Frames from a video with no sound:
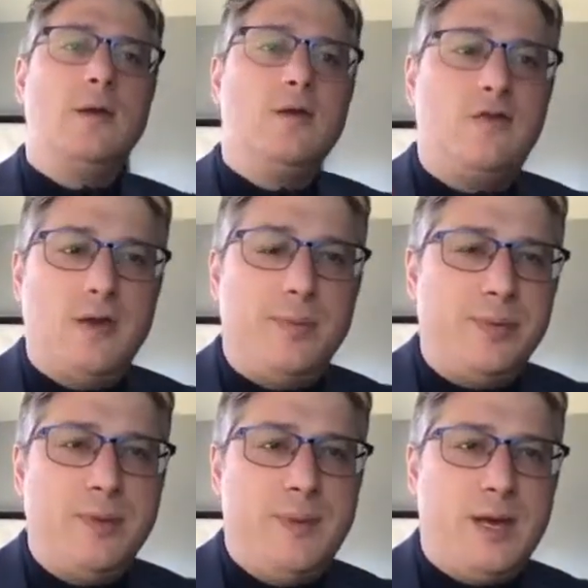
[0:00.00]

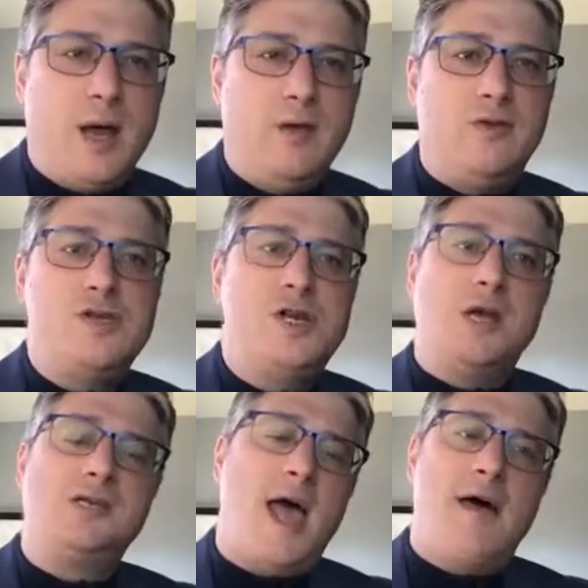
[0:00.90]
Simply because
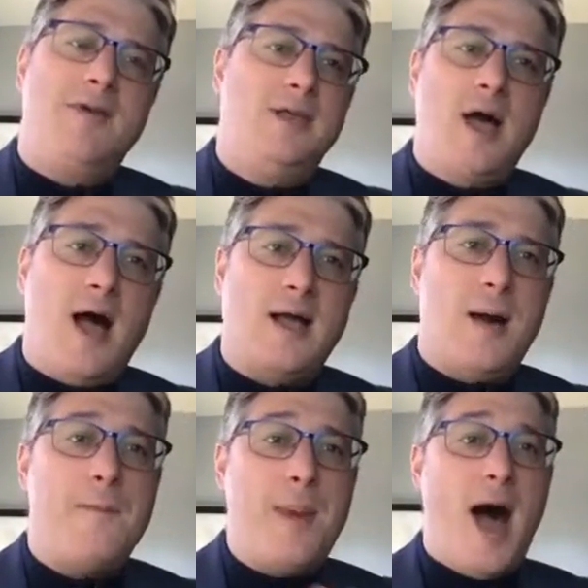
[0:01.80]
just having
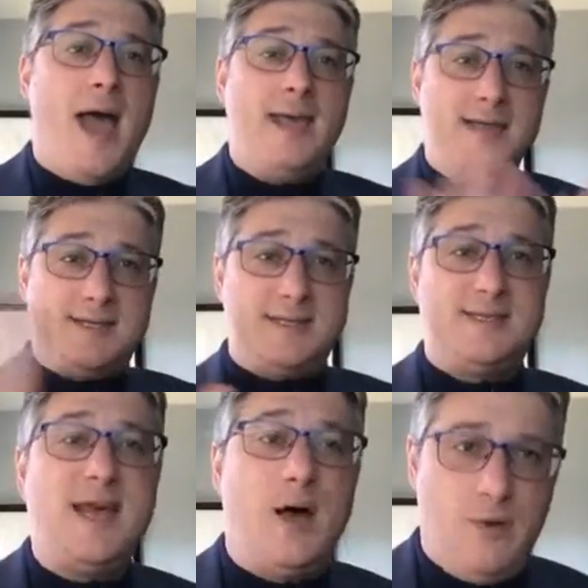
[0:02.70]
DACA by
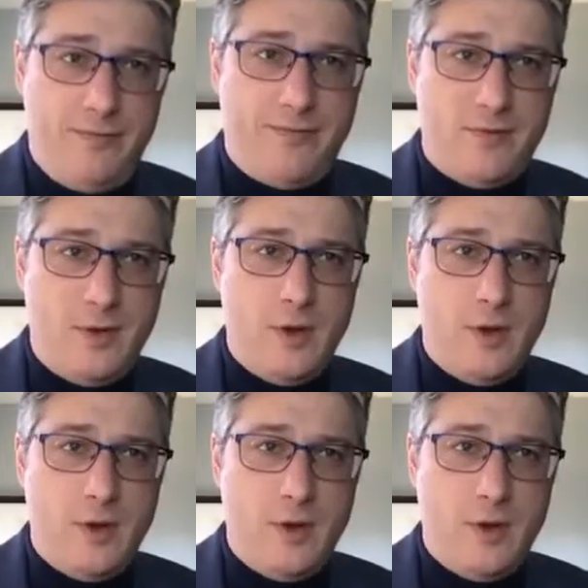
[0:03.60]
itself